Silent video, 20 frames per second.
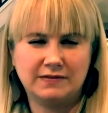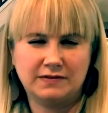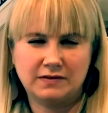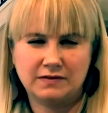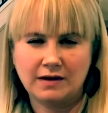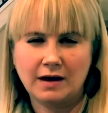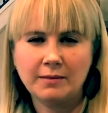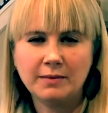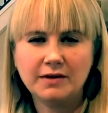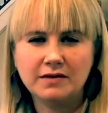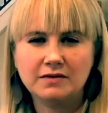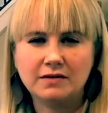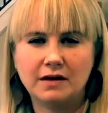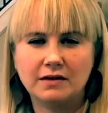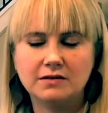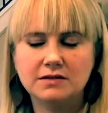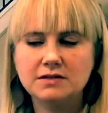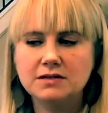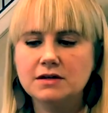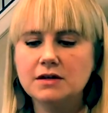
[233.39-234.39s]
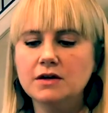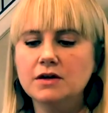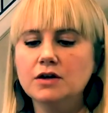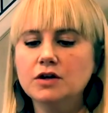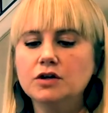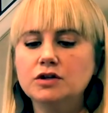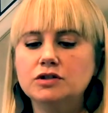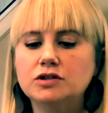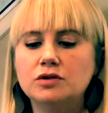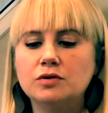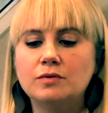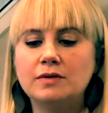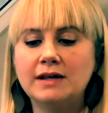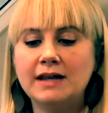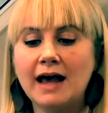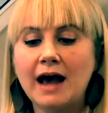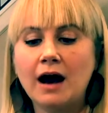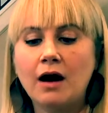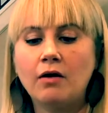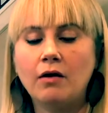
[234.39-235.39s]
Does that make sense? So
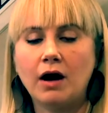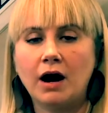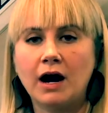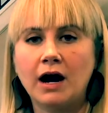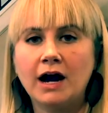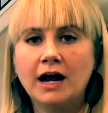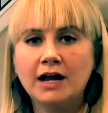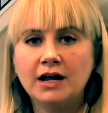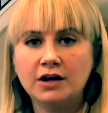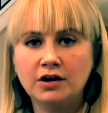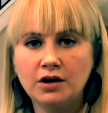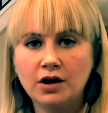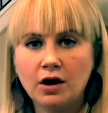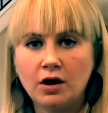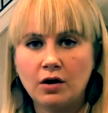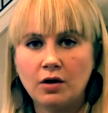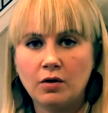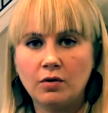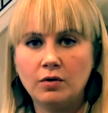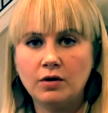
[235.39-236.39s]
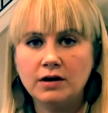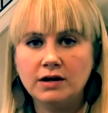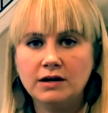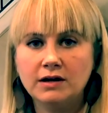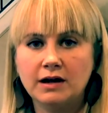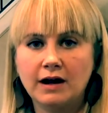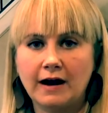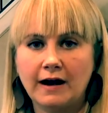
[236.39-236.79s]
now I know,